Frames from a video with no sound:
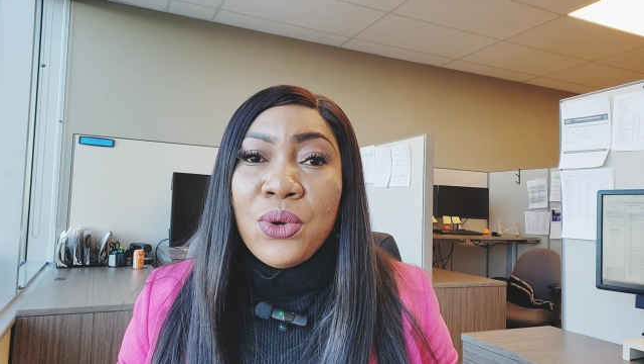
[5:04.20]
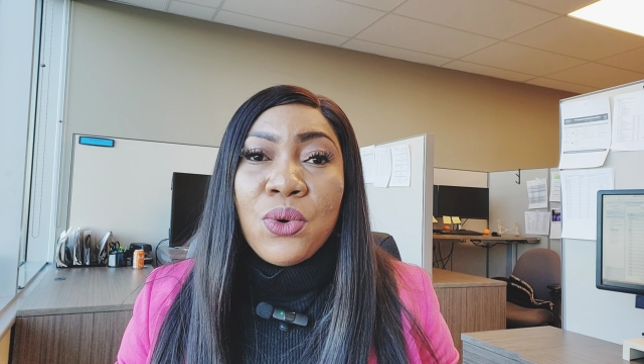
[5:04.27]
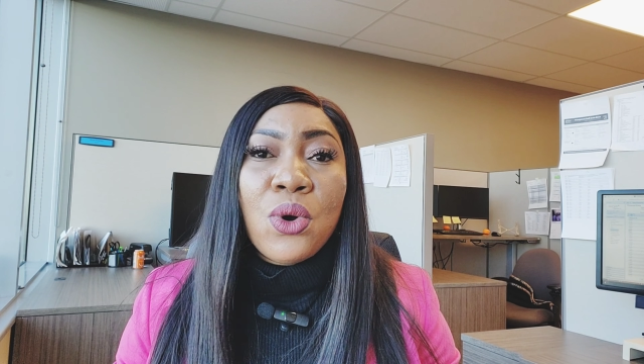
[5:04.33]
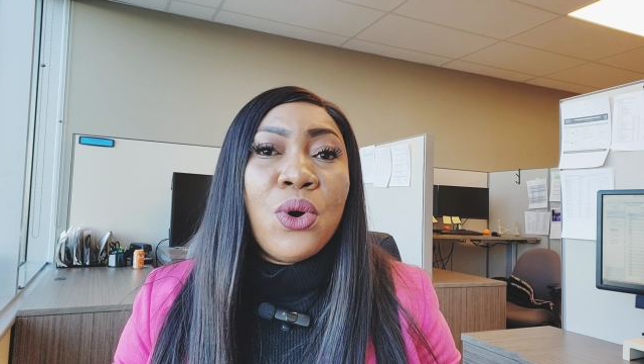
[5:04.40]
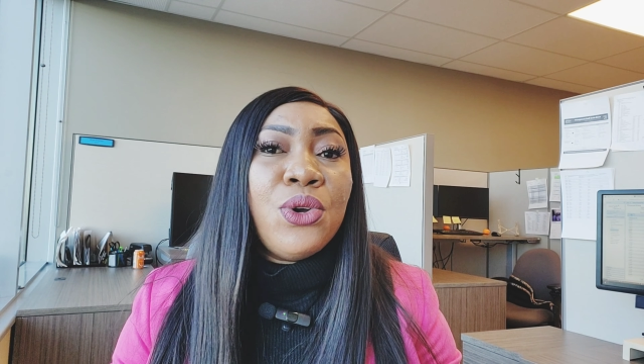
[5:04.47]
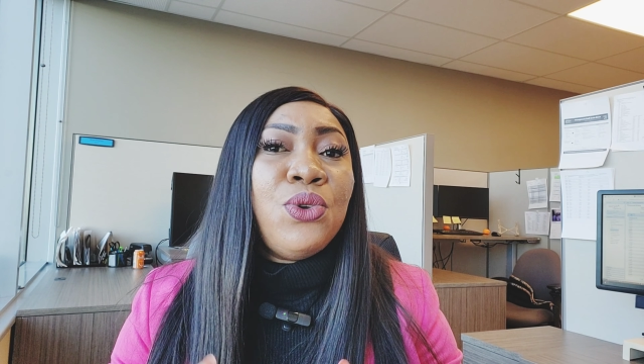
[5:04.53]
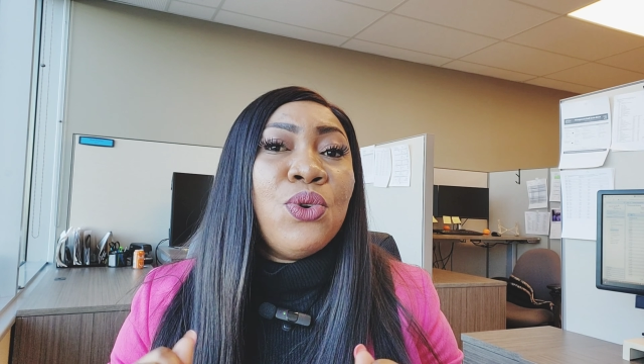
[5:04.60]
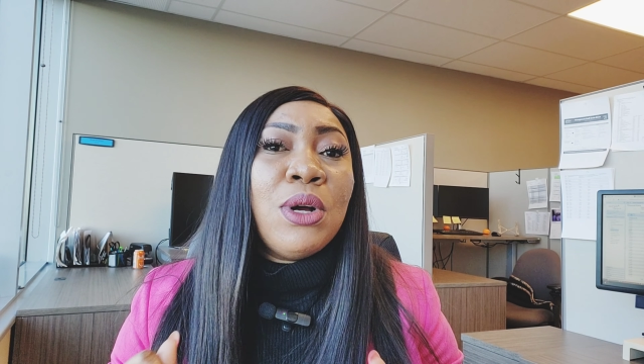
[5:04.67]
new
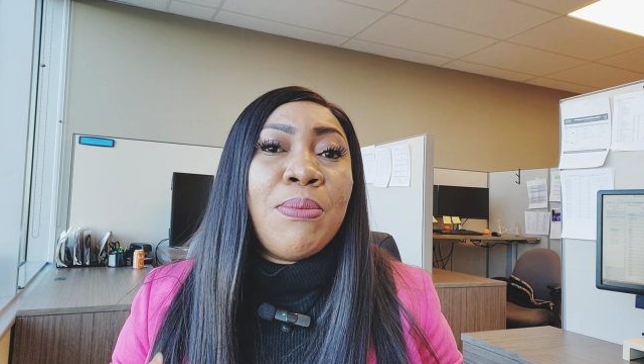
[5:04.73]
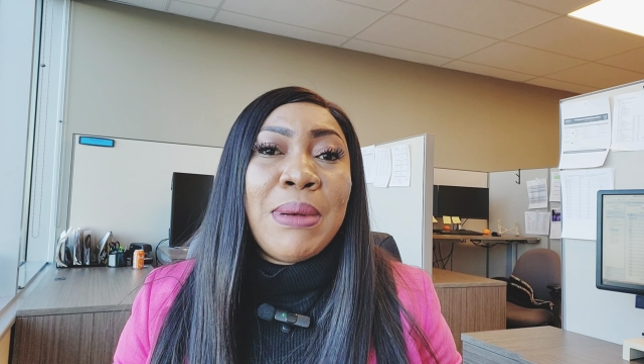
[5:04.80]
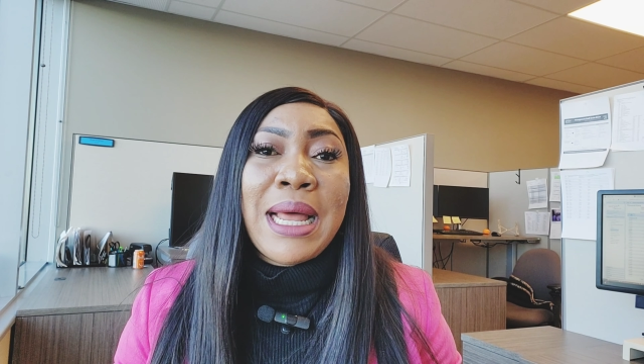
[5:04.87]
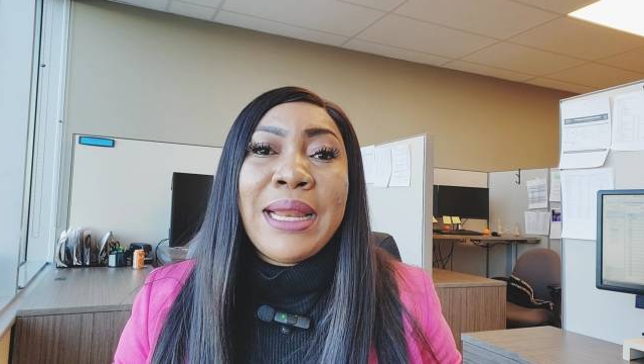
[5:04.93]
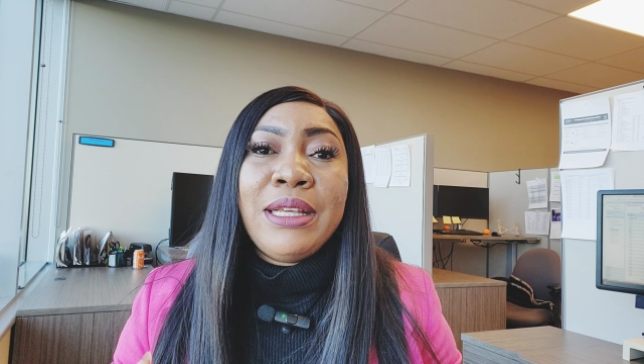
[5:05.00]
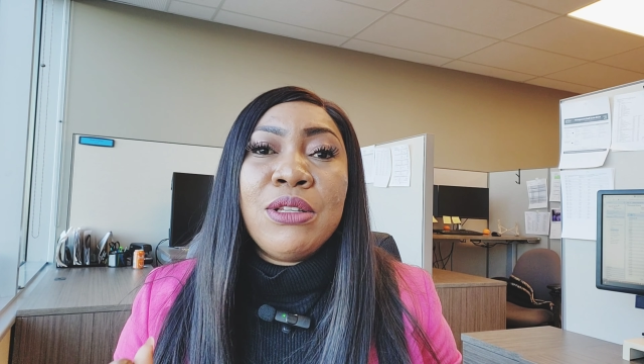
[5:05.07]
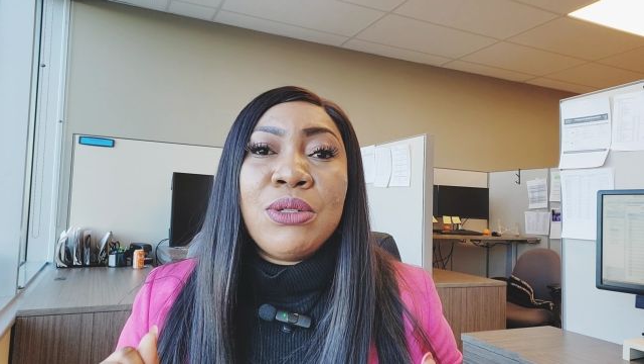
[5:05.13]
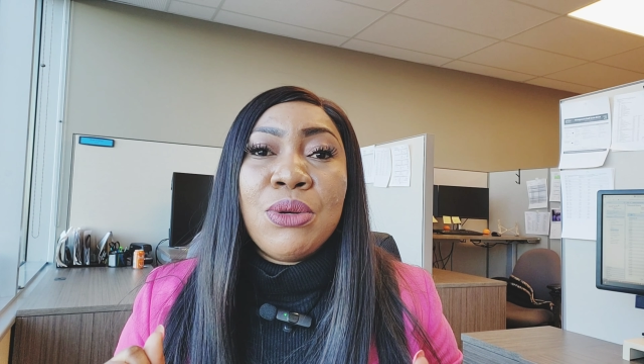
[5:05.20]
or you are
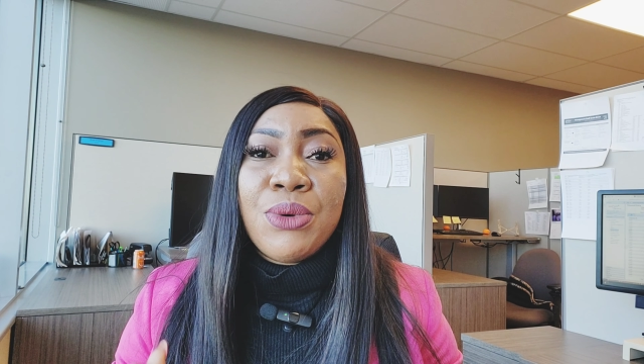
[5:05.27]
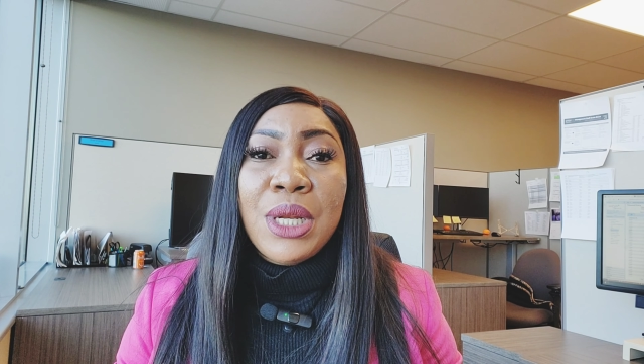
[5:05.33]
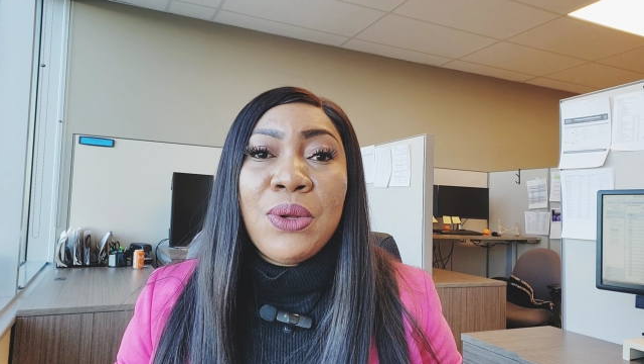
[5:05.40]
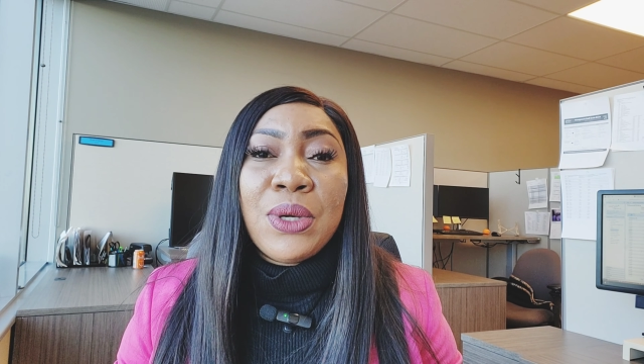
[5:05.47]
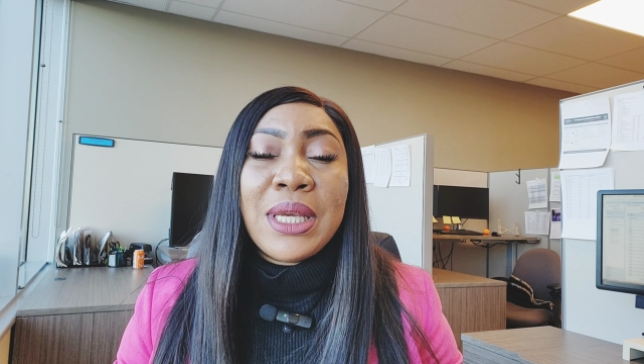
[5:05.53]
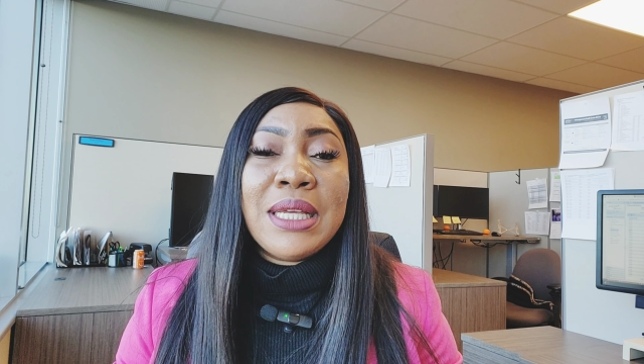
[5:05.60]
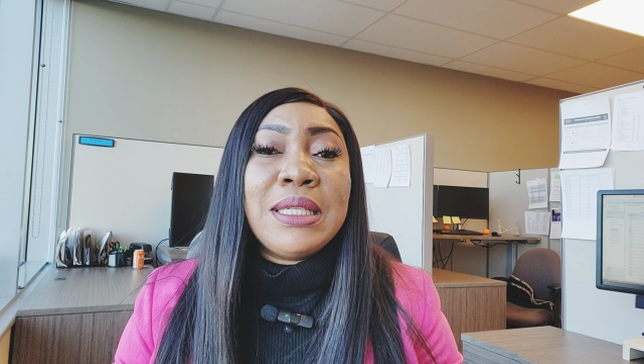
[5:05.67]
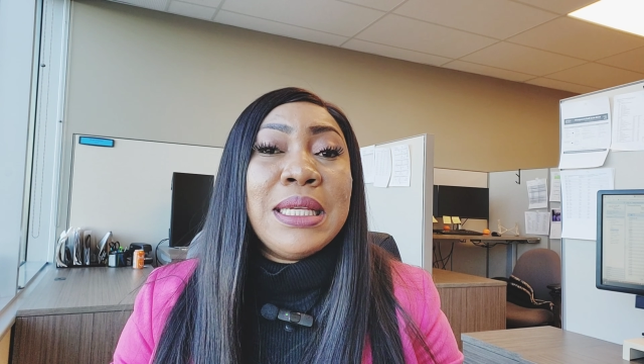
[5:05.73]
planning to
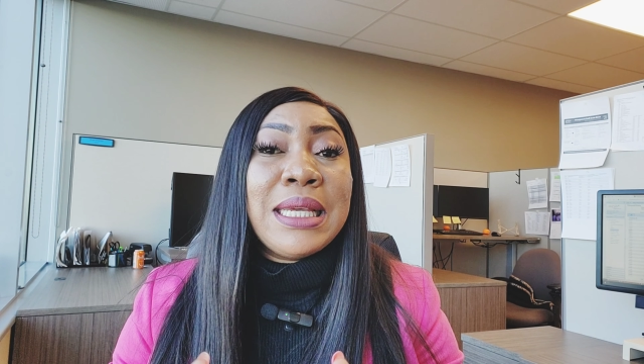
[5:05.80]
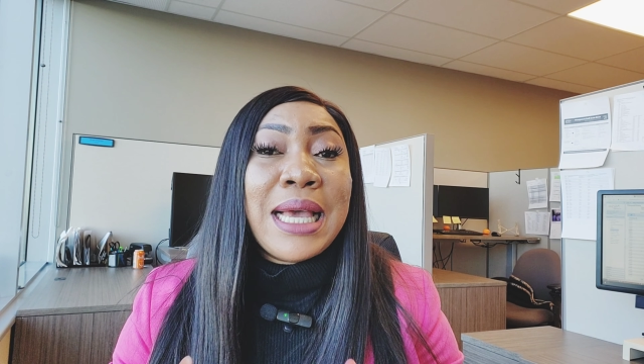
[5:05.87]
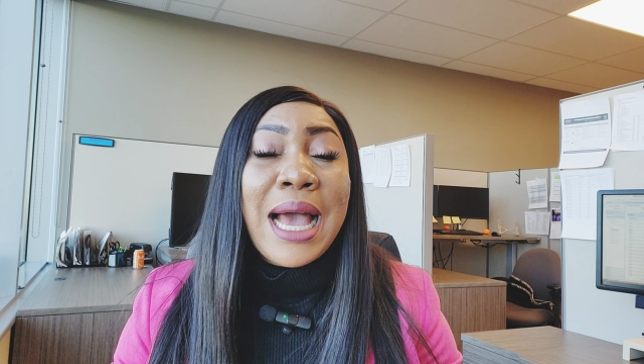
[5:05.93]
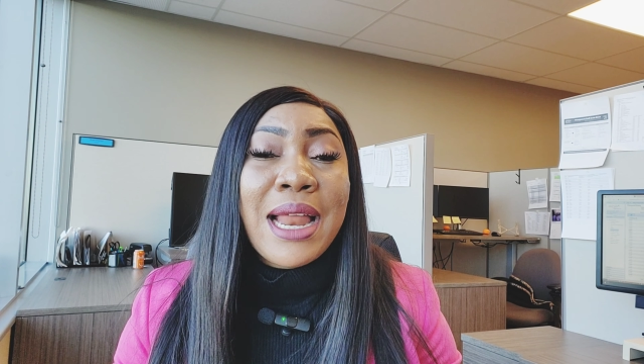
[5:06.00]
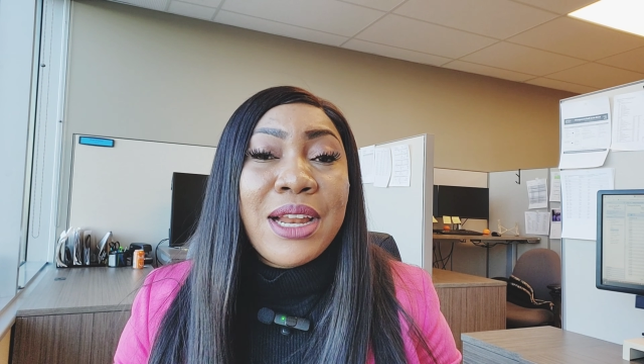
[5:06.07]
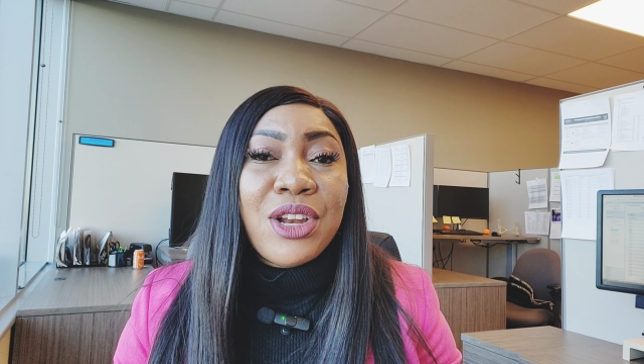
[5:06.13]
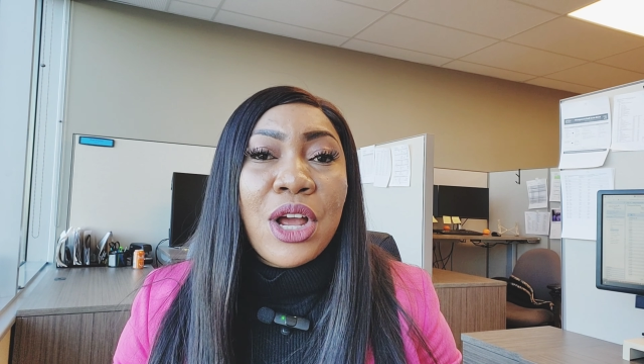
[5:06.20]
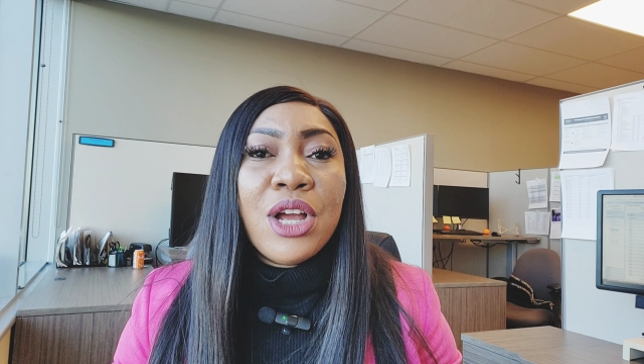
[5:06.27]
relocate to
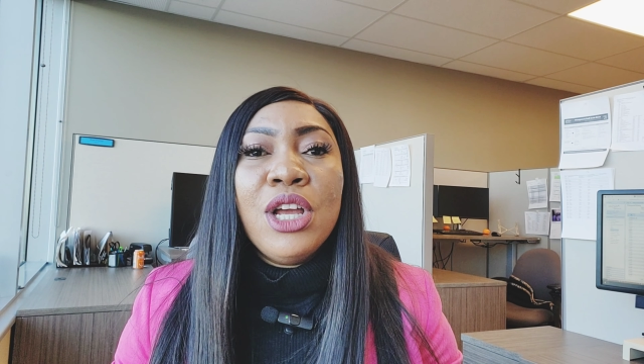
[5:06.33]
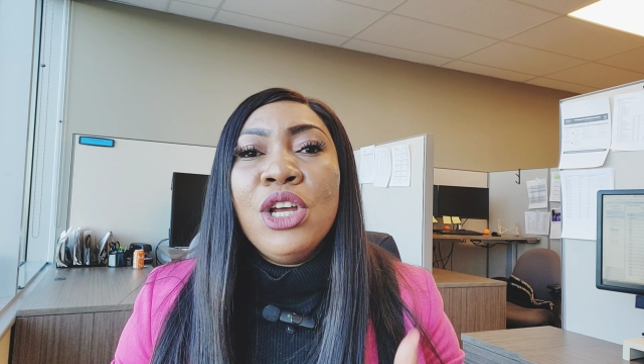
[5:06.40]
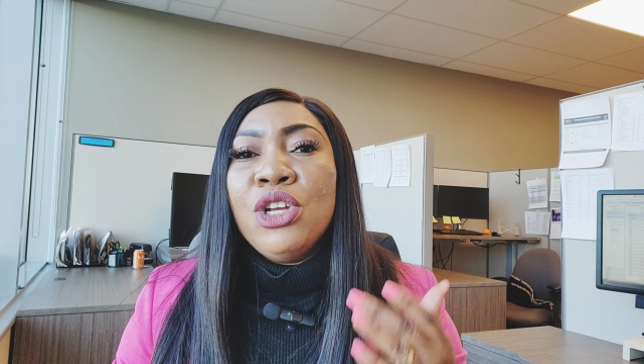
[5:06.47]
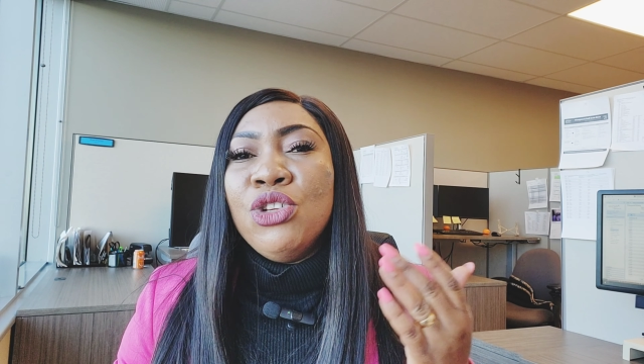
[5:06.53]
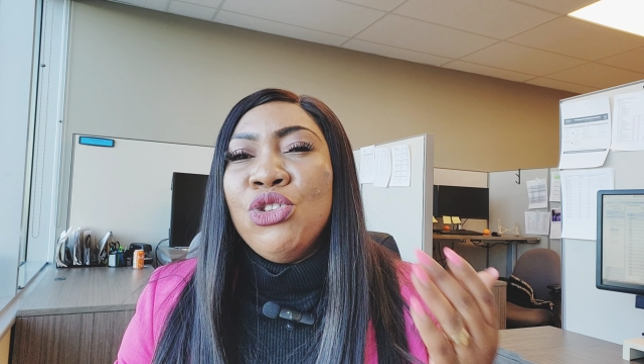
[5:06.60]
Canada,